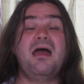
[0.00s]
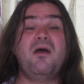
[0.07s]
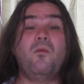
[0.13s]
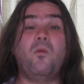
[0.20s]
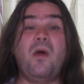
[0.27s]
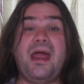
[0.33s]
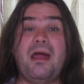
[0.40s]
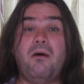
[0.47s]

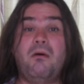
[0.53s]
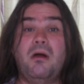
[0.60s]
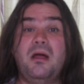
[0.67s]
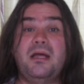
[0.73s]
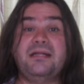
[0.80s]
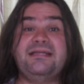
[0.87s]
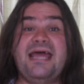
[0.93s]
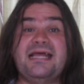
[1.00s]
Well,
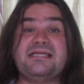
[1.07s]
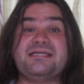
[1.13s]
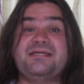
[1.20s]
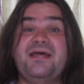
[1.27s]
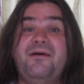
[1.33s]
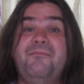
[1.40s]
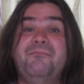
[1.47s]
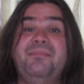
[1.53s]
that
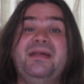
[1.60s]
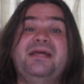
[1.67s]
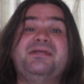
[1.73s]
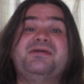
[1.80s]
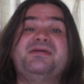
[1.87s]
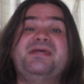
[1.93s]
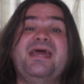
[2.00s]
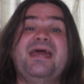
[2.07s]
sumbitch
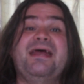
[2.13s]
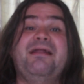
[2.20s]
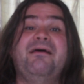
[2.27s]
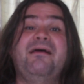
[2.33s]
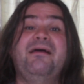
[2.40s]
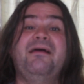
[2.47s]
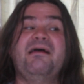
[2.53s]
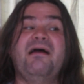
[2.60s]
said,
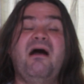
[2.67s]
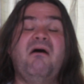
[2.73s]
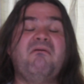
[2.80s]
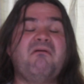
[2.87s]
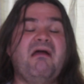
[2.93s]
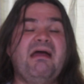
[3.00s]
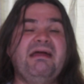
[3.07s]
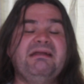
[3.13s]
all
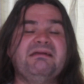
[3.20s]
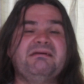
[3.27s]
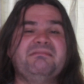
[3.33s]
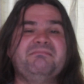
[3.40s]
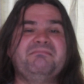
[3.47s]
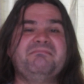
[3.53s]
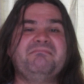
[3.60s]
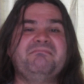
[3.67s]
right,
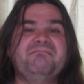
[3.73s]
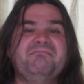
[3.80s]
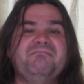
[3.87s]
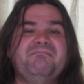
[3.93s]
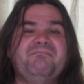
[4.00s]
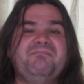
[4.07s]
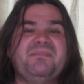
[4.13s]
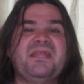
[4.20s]

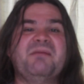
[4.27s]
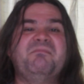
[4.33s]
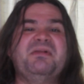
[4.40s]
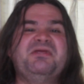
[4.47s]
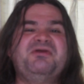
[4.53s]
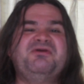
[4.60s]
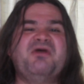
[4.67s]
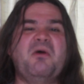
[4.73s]
but
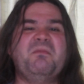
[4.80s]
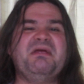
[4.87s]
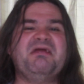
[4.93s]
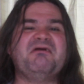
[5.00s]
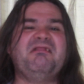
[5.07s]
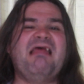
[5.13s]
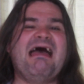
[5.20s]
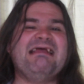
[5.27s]
show me
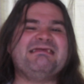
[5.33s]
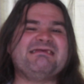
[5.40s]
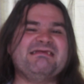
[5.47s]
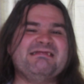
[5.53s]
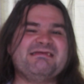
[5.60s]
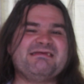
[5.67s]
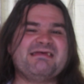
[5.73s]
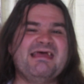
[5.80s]
your
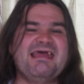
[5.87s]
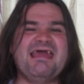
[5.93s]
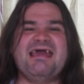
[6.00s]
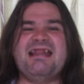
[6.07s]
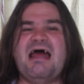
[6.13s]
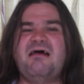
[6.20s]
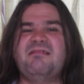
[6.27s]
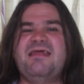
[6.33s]
license
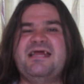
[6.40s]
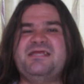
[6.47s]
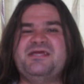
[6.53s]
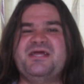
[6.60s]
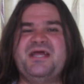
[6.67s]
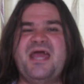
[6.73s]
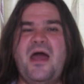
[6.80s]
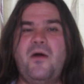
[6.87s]
and I'll let
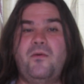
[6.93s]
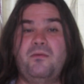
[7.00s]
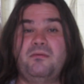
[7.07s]
you go.